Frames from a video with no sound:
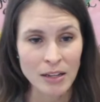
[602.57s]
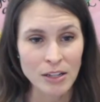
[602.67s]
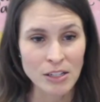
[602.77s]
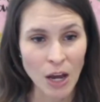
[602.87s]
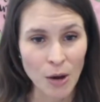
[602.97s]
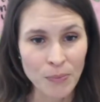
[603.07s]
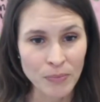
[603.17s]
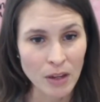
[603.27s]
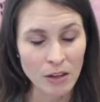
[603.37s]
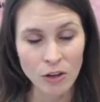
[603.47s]
So
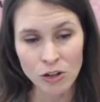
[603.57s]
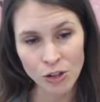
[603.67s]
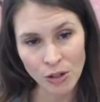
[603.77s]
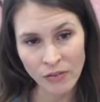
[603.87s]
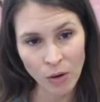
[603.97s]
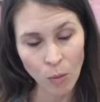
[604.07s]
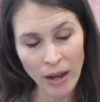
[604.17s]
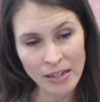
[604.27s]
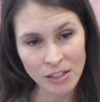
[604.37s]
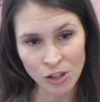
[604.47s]
there's two different
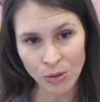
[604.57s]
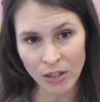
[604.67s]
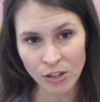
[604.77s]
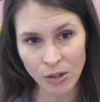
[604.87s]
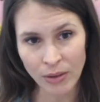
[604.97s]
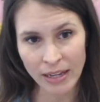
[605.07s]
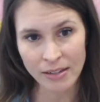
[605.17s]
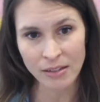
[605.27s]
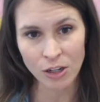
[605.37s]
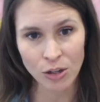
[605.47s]
ways that you could do
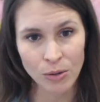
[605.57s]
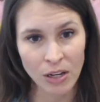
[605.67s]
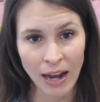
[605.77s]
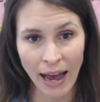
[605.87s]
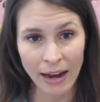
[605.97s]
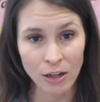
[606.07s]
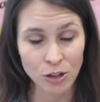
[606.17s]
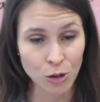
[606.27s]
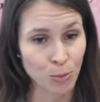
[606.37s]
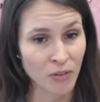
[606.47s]
this. You could add a
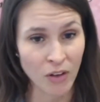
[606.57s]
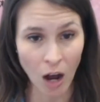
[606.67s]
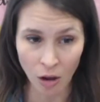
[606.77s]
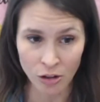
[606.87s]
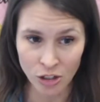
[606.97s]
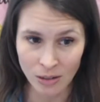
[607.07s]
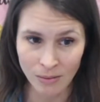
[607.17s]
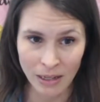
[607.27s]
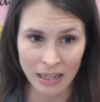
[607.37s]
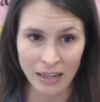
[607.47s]
scoop of collagen
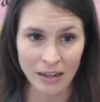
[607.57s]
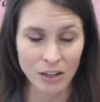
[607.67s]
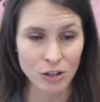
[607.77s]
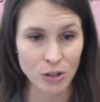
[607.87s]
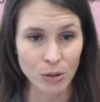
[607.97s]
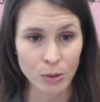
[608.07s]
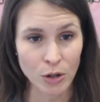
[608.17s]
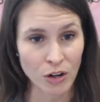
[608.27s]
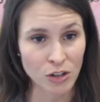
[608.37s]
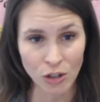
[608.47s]
into
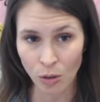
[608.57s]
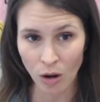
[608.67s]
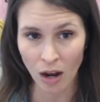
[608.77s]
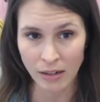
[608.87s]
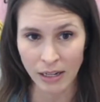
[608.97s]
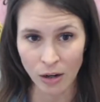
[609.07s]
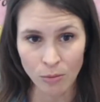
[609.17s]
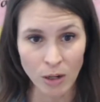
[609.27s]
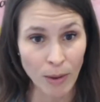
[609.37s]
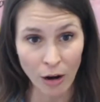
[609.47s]
your adrenal cocktail.
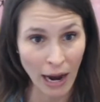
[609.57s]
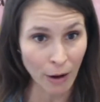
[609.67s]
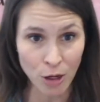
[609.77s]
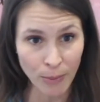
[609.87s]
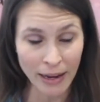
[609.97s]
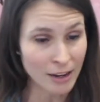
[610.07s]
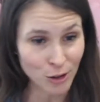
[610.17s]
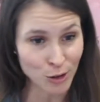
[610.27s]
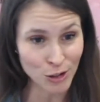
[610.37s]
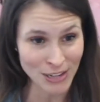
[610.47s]
No matter how you make it,
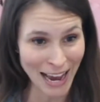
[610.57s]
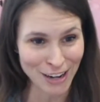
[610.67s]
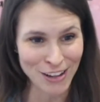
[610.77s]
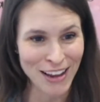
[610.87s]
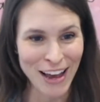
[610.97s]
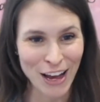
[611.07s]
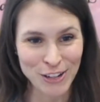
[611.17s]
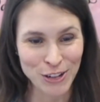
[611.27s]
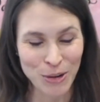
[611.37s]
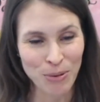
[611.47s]
you could just add a
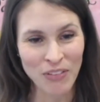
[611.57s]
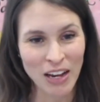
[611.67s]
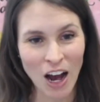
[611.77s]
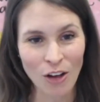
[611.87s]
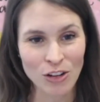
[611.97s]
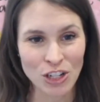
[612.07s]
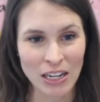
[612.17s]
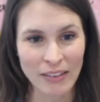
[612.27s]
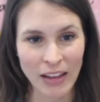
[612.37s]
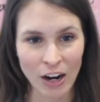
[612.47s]
scoop of the collagen
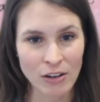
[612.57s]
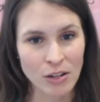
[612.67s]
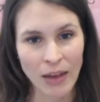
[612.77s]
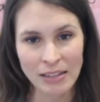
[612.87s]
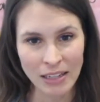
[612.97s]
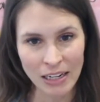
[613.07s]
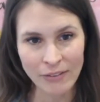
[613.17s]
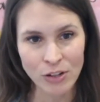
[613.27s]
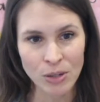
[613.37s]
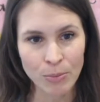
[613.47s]
in there. And so that's going to give
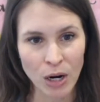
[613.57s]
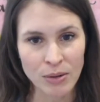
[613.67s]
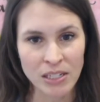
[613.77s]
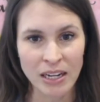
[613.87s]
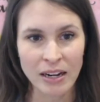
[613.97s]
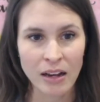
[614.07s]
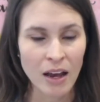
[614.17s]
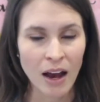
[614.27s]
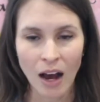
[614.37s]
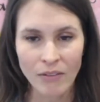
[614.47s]
you some protein.
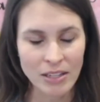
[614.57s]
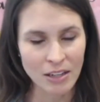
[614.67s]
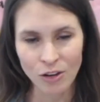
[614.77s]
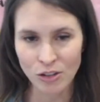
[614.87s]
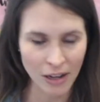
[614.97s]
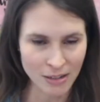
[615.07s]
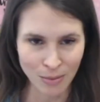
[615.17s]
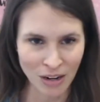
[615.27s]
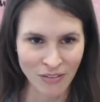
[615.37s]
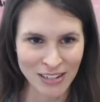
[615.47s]
Obviously, there's lots of
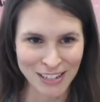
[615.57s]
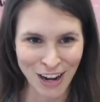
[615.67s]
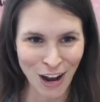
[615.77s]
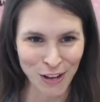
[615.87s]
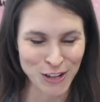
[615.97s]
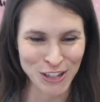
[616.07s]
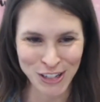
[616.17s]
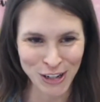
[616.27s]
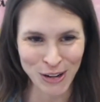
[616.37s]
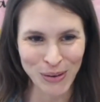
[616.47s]
benefits to collagen
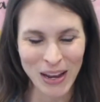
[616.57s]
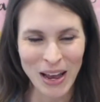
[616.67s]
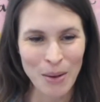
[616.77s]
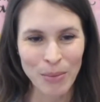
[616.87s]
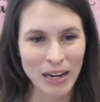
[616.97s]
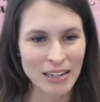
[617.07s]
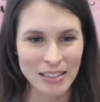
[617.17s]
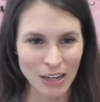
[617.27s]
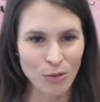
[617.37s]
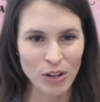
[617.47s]
too, but it's
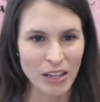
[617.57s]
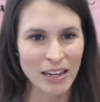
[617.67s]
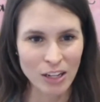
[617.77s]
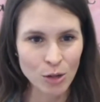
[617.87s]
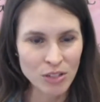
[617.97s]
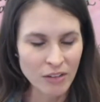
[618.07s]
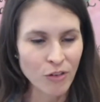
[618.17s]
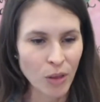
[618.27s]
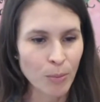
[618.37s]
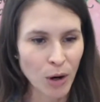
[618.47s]
going to really use it
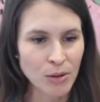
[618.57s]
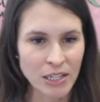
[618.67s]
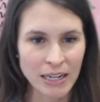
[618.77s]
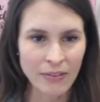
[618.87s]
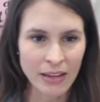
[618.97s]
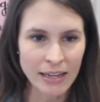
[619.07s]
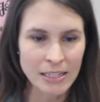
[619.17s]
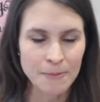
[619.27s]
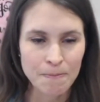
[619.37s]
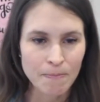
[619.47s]
for the protein in
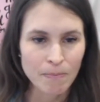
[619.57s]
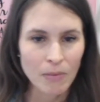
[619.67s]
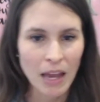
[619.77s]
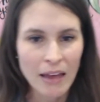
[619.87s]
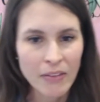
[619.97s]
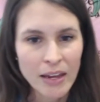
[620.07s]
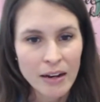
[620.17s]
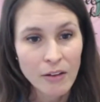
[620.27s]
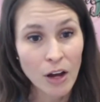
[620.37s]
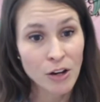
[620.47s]
this. And
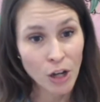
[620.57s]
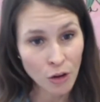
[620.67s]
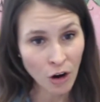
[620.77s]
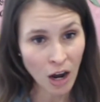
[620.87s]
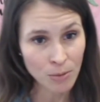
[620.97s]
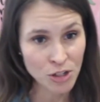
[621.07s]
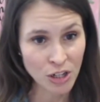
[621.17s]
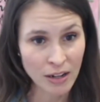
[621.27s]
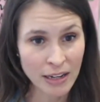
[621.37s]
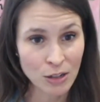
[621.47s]
then another
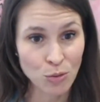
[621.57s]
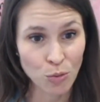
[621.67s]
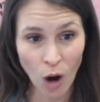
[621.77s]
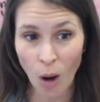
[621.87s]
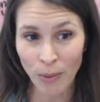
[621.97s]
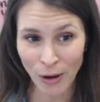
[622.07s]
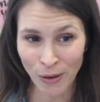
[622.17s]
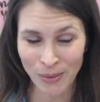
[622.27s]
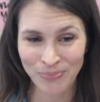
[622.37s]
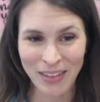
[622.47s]
option is raw milk.